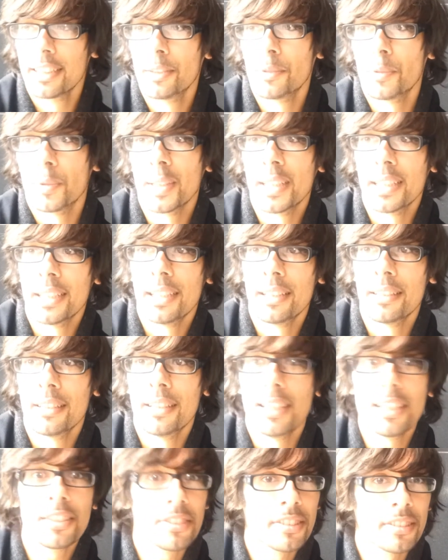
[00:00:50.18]

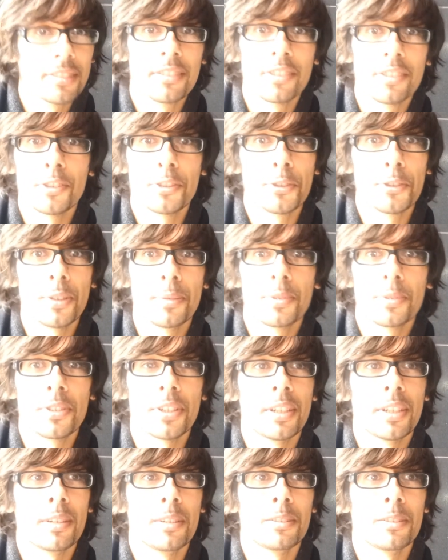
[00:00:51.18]
we listen to Scripture,
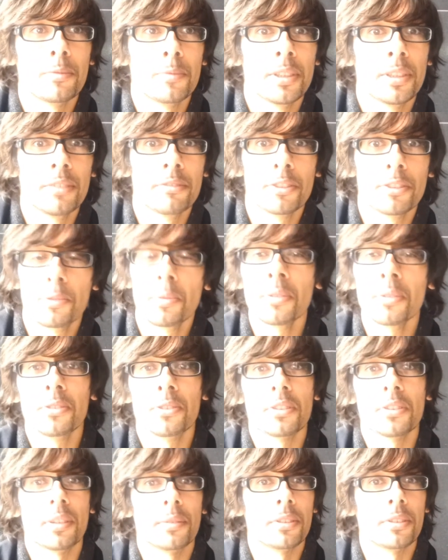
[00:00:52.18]
and we respond to
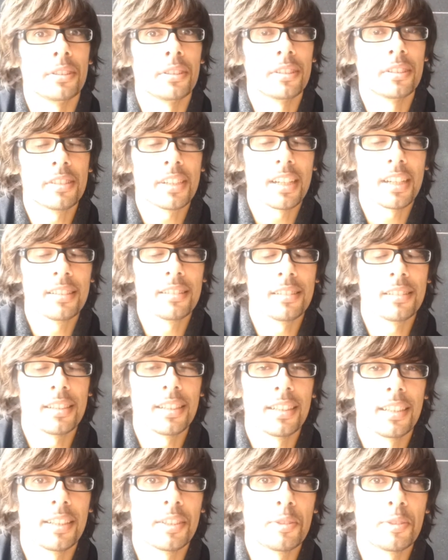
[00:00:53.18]
Scripture, discussing
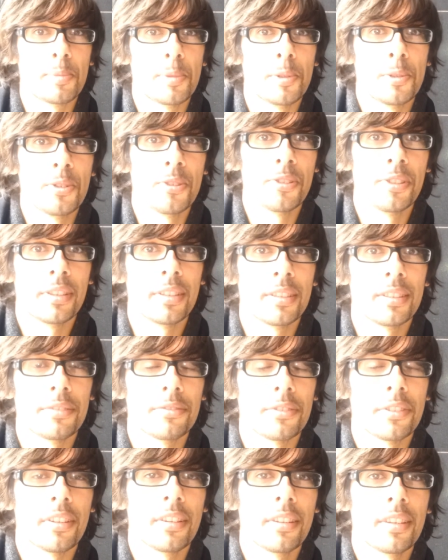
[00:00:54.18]
it, exploring the
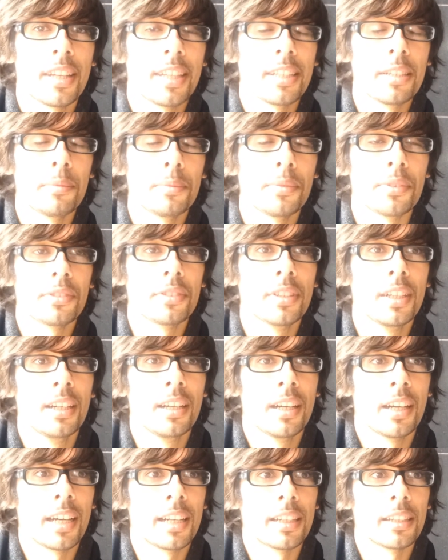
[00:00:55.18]
different themes
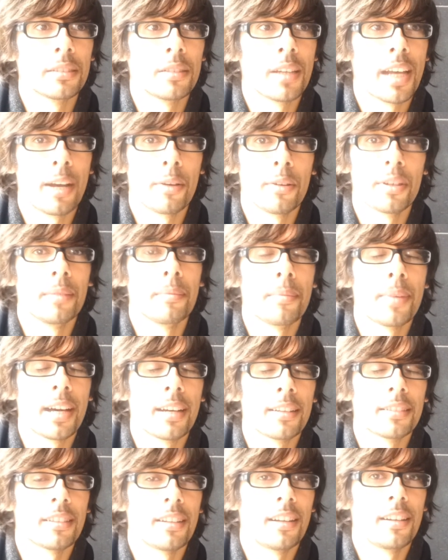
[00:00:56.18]
and how it
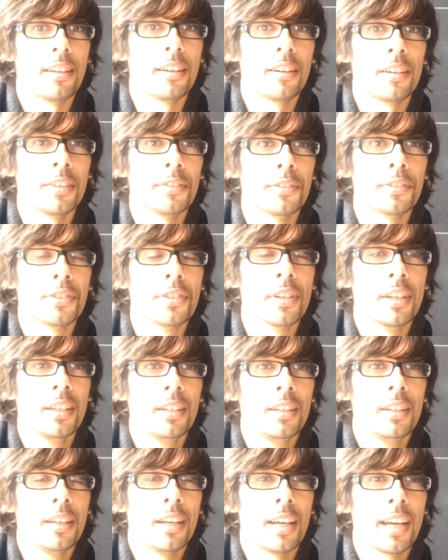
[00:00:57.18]
impacts our
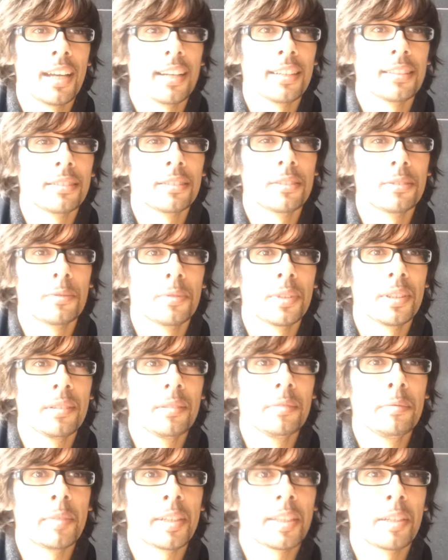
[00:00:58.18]
lives. And we
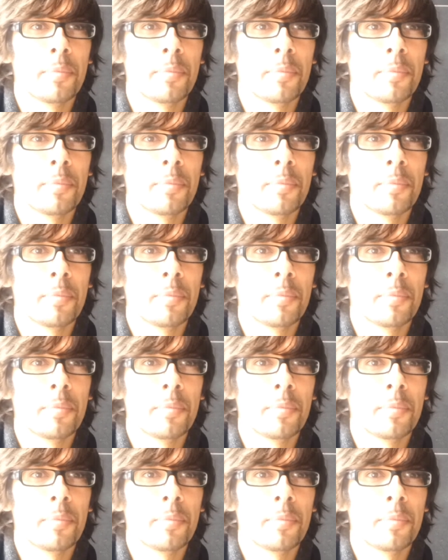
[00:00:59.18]
make a